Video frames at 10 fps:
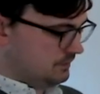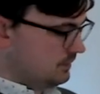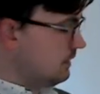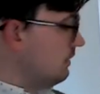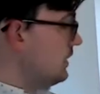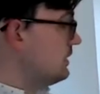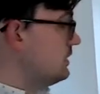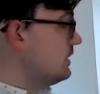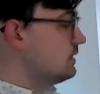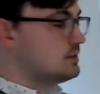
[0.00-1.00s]
Now I've got
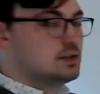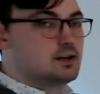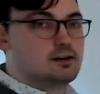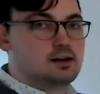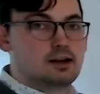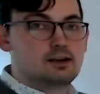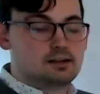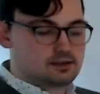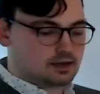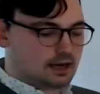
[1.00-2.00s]
these here, and I need
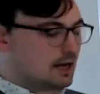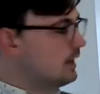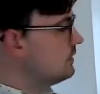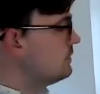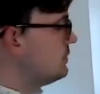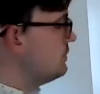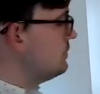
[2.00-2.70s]
to add 2